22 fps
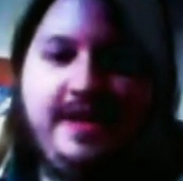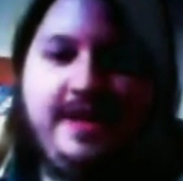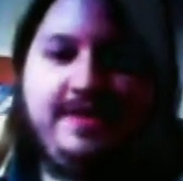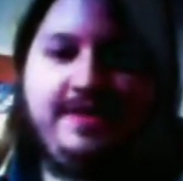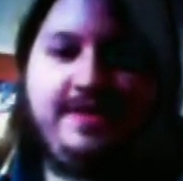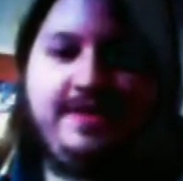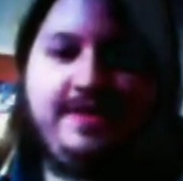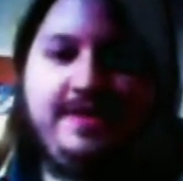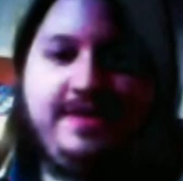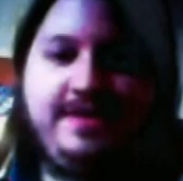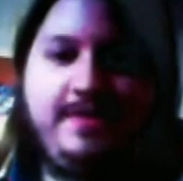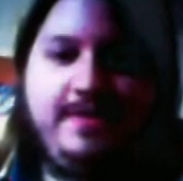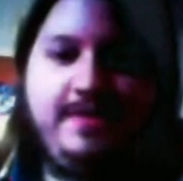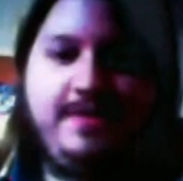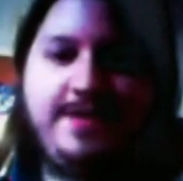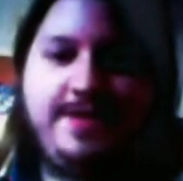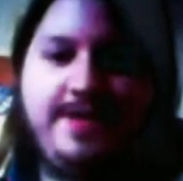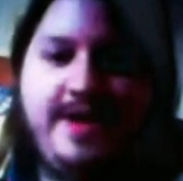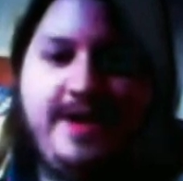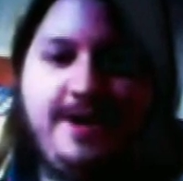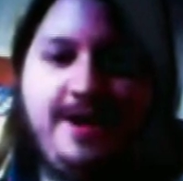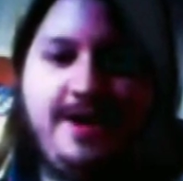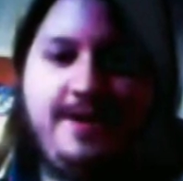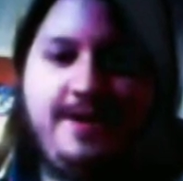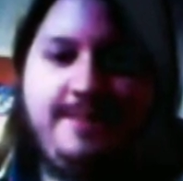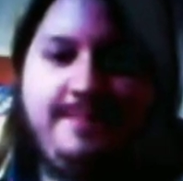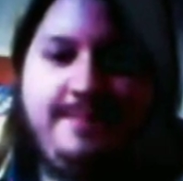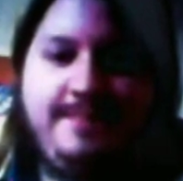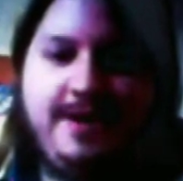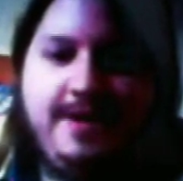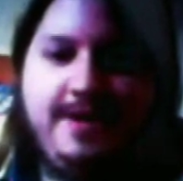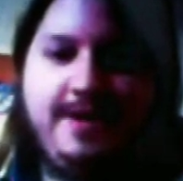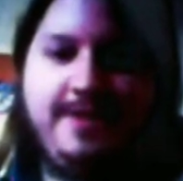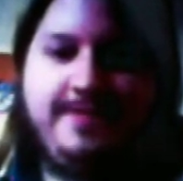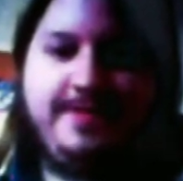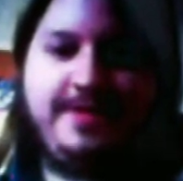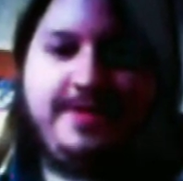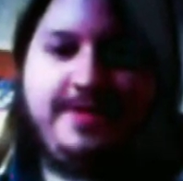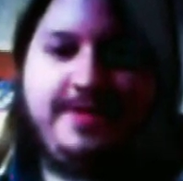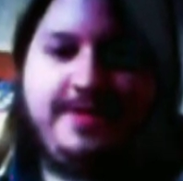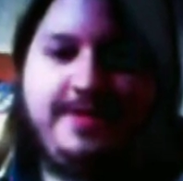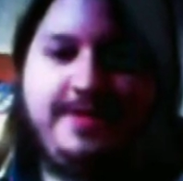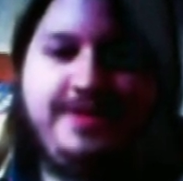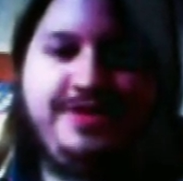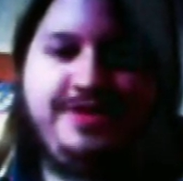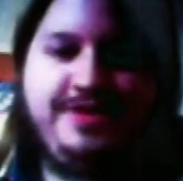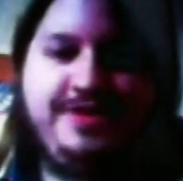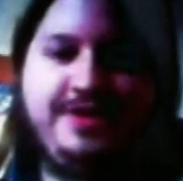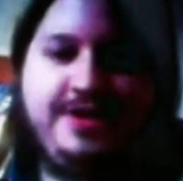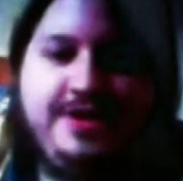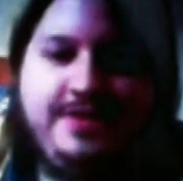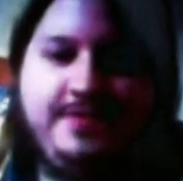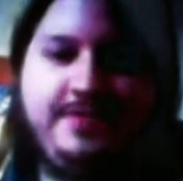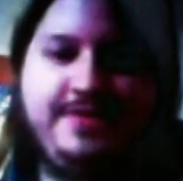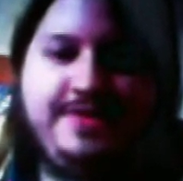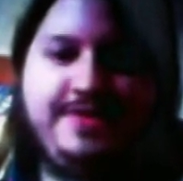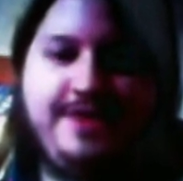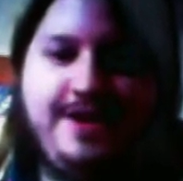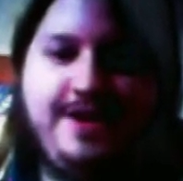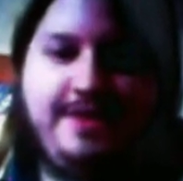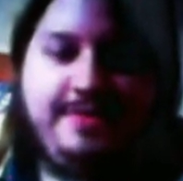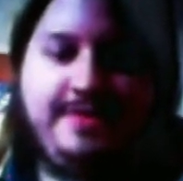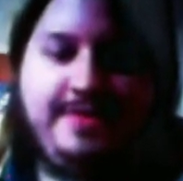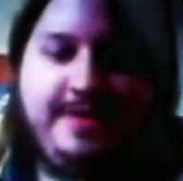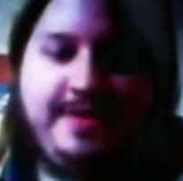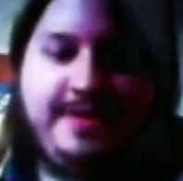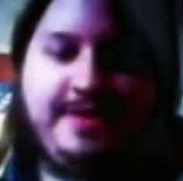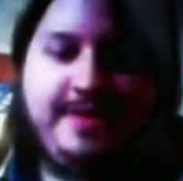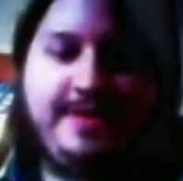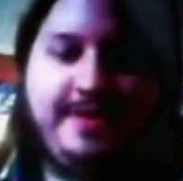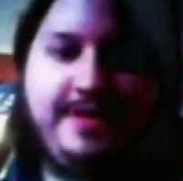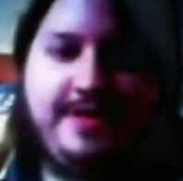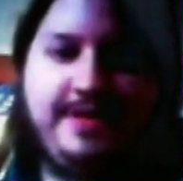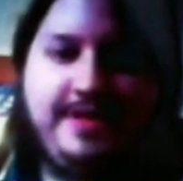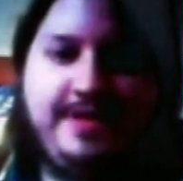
when your Vanguard becomes Legion, retire something in the front row.